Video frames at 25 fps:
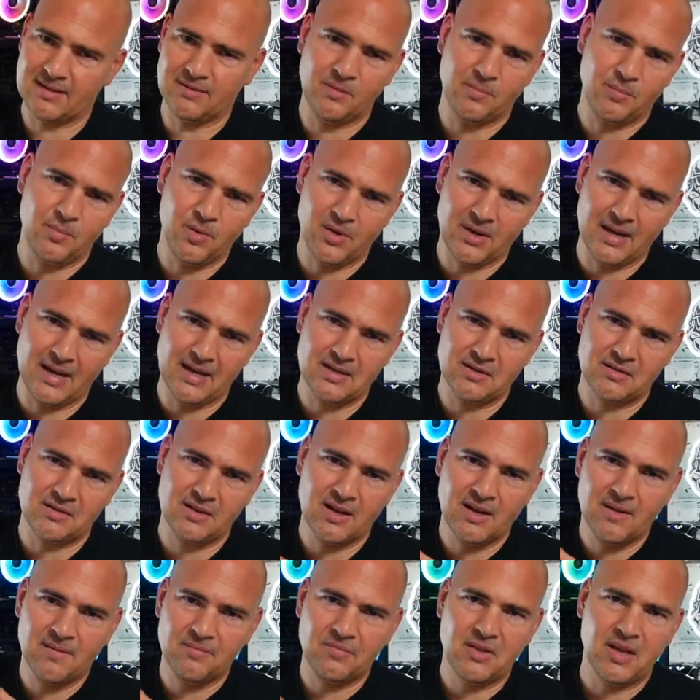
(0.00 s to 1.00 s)
after bookcase
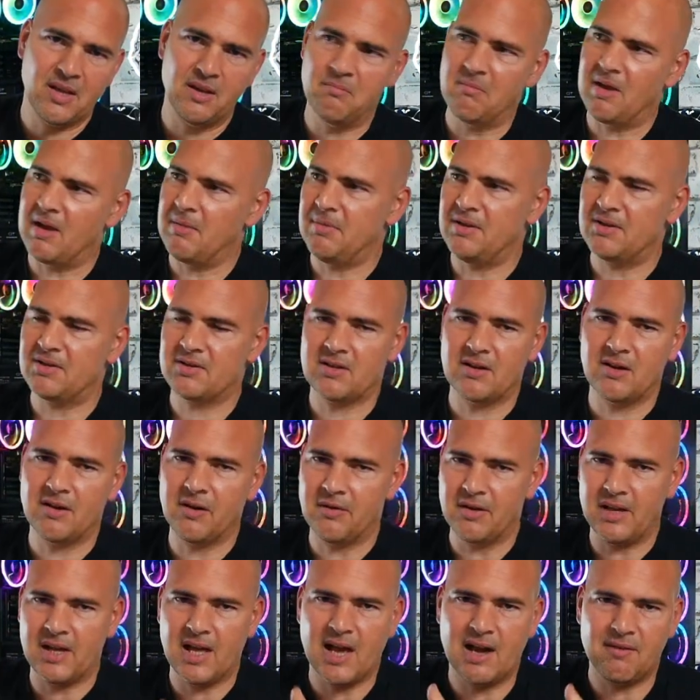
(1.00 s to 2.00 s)
and maybe still
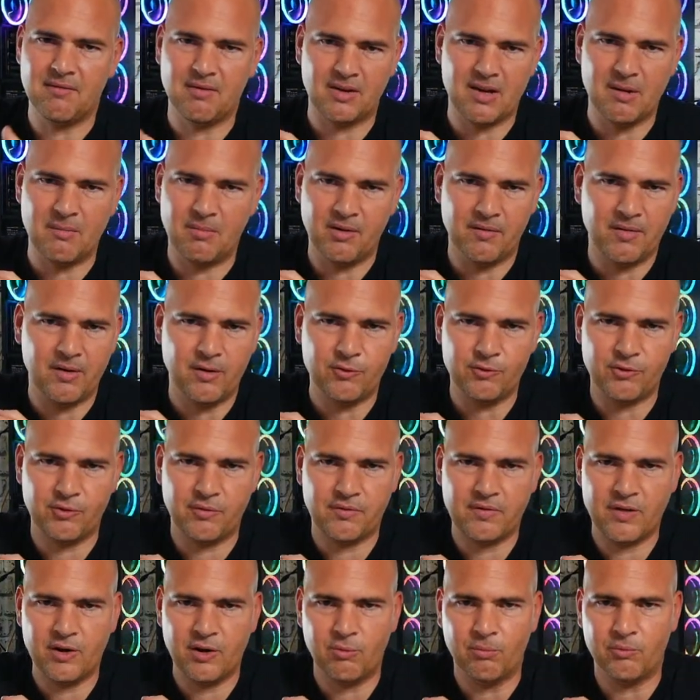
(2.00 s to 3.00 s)
only have a couple of
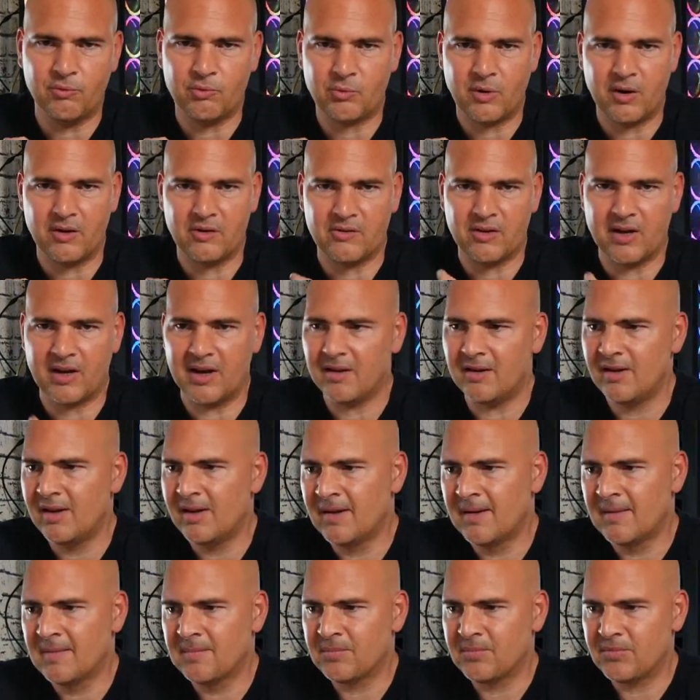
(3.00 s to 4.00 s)
hundred films, whereas now
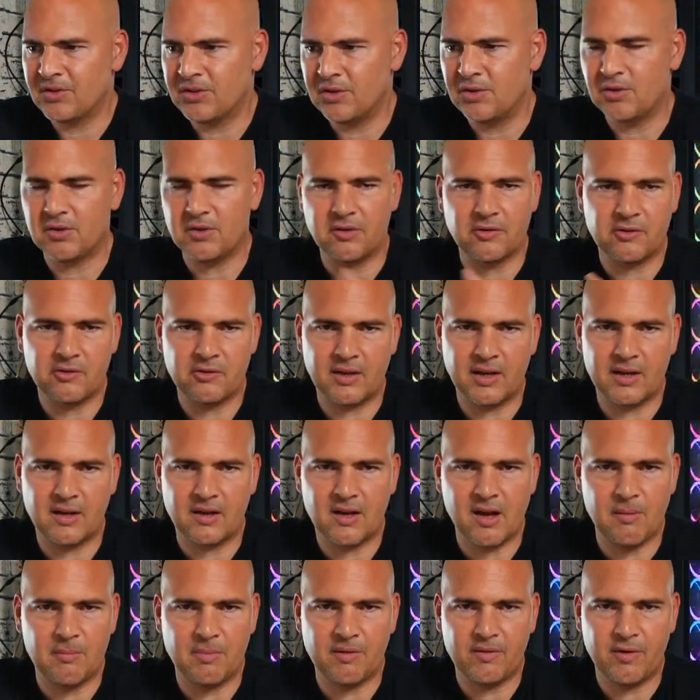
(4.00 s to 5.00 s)
you can stick a
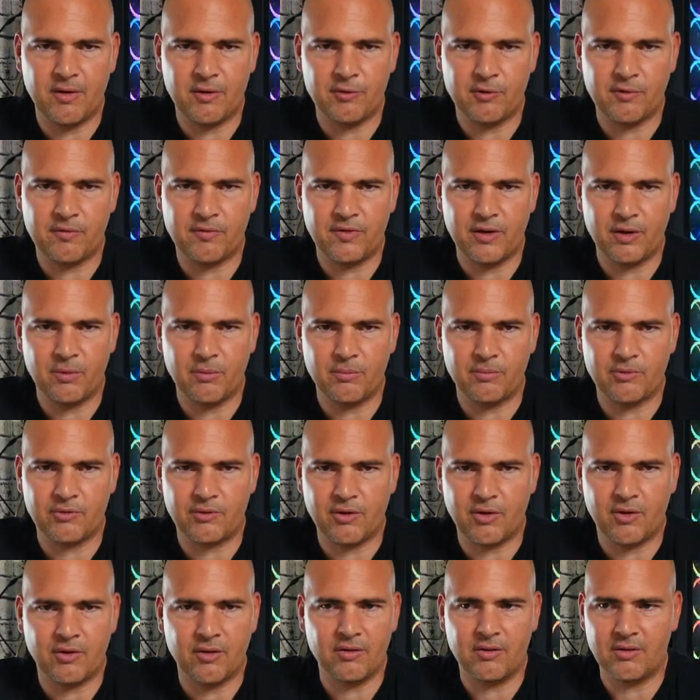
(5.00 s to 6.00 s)
couple of hundred films
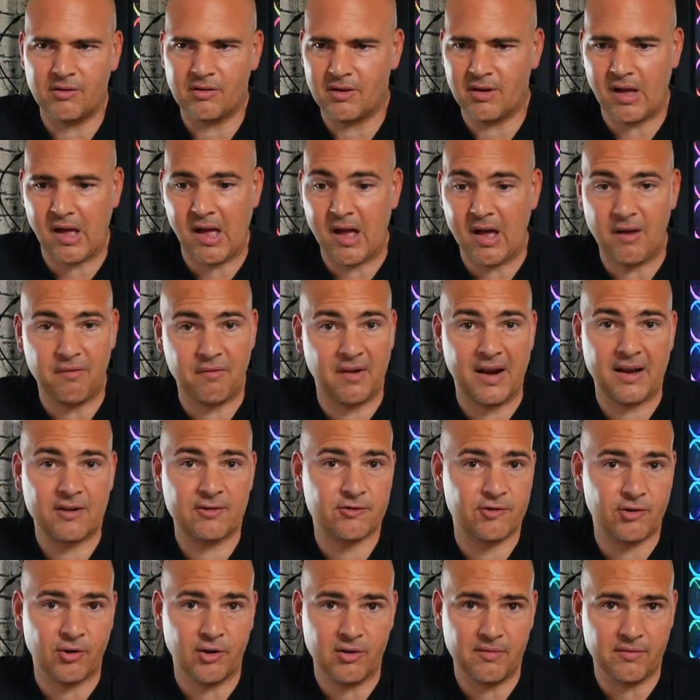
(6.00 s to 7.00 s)
on a
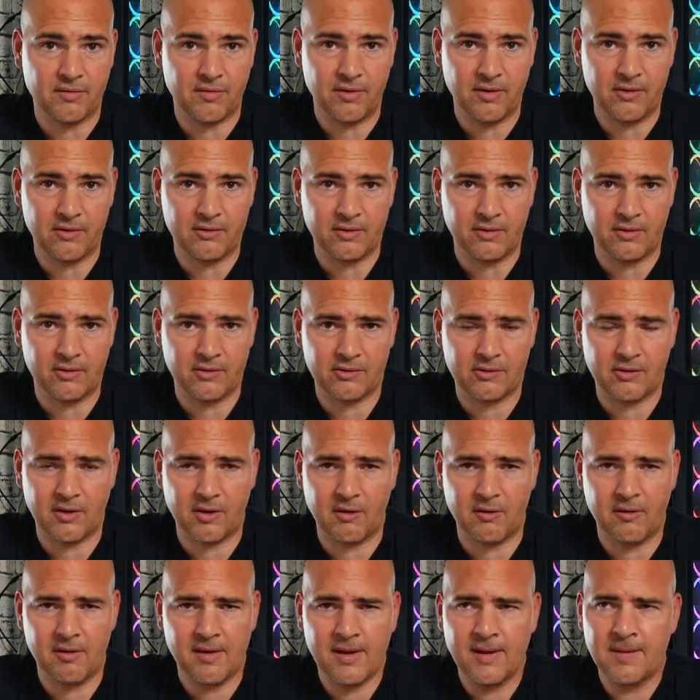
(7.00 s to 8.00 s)
flash drive, for instance.
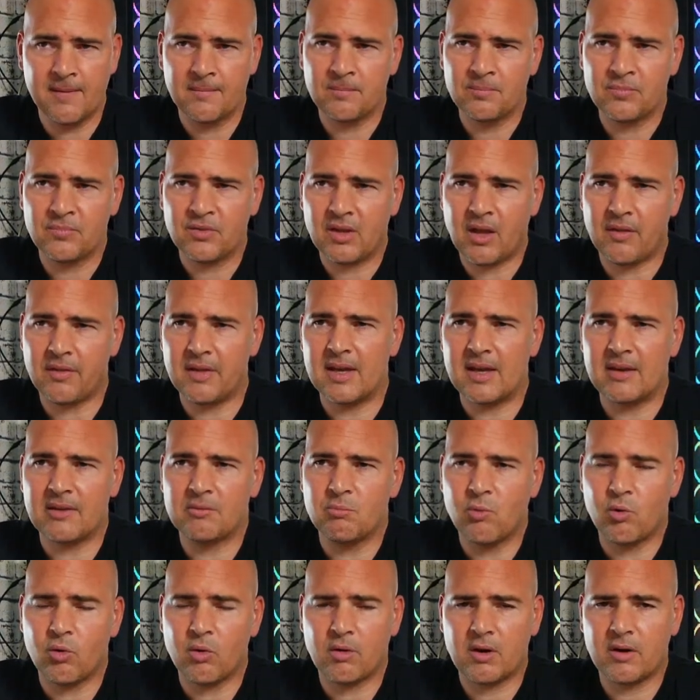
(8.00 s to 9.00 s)
So I think it's
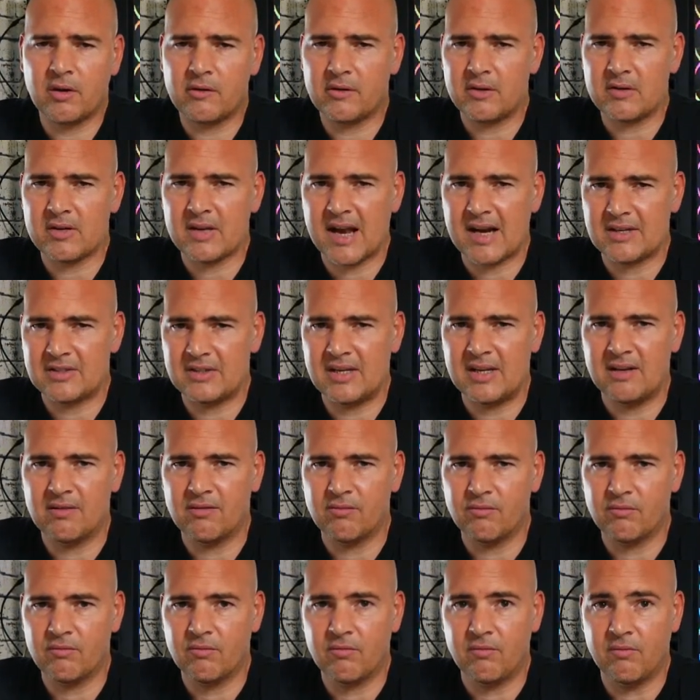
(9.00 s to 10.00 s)
more because it's actually
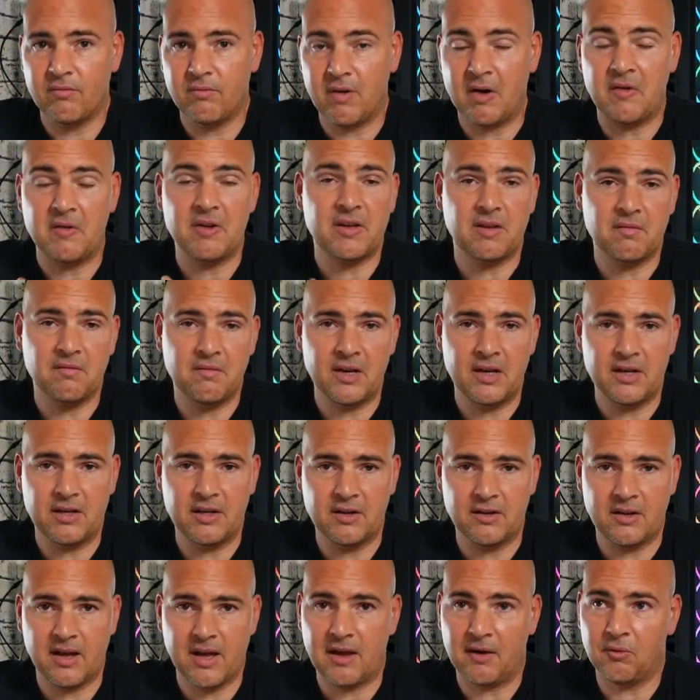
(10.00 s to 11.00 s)
very
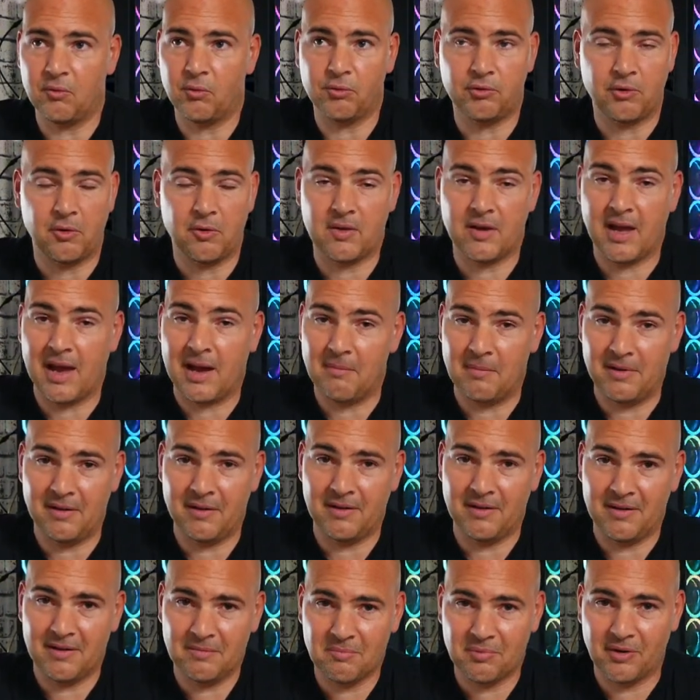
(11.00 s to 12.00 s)
convenient and also can
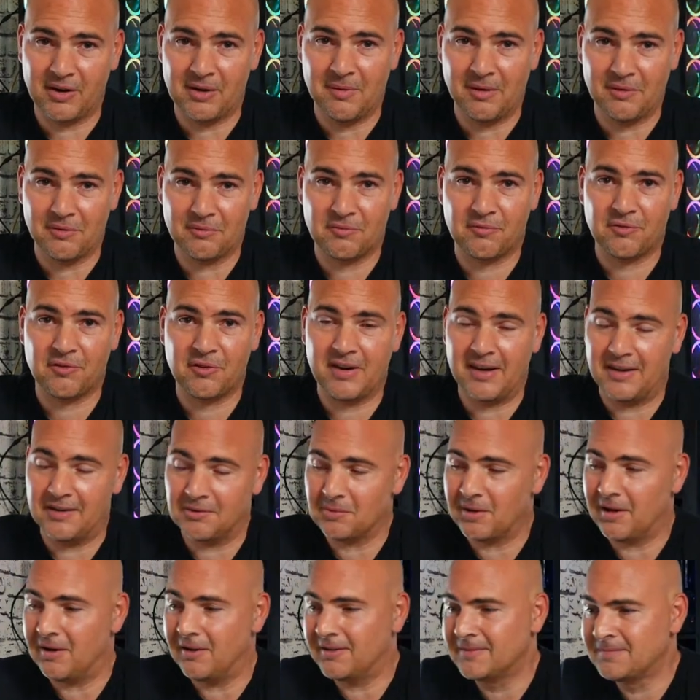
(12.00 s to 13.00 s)
be pretty much free as
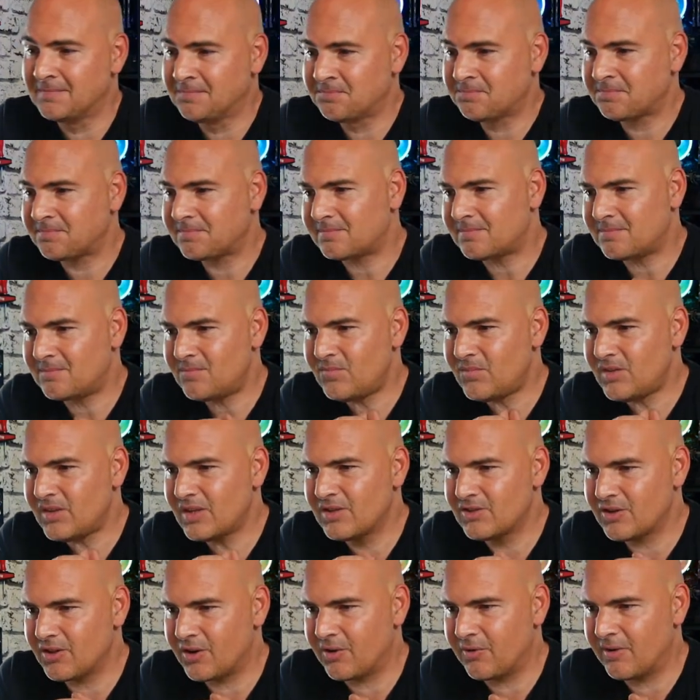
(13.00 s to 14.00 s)
well.
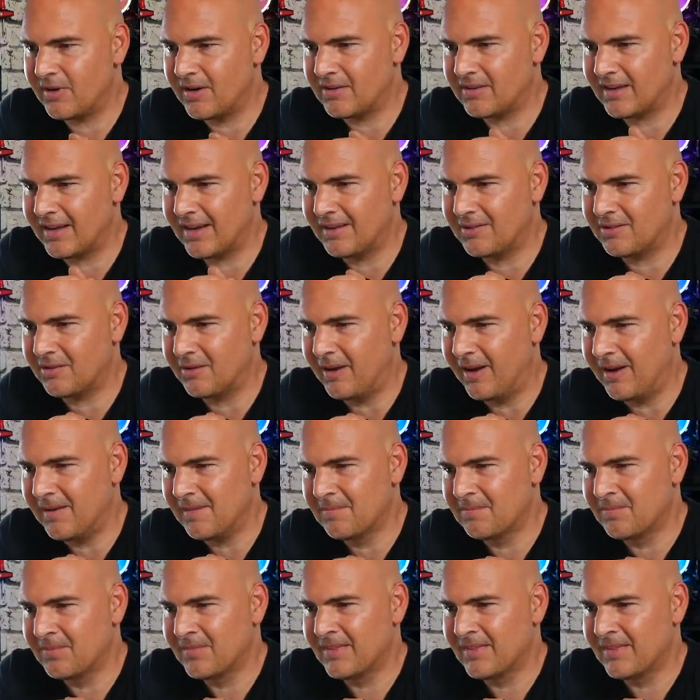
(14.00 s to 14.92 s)
So there is that to